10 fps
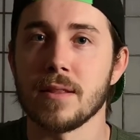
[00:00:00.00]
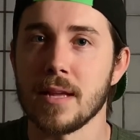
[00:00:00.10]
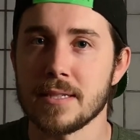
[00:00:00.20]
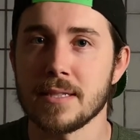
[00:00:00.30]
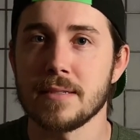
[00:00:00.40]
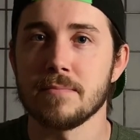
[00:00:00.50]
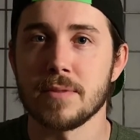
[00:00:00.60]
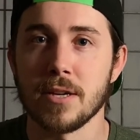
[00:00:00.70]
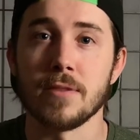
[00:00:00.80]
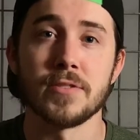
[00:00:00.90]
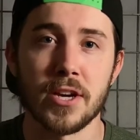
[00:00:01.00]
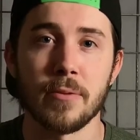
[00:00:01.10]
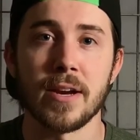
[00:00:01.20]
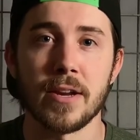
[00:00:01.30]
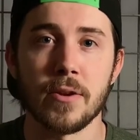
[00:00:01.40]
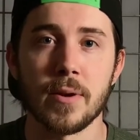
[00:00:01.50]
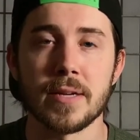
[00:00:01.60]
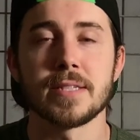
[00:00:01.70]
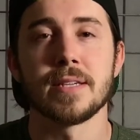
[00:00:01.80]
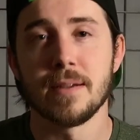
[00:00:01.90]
less self-generated noise,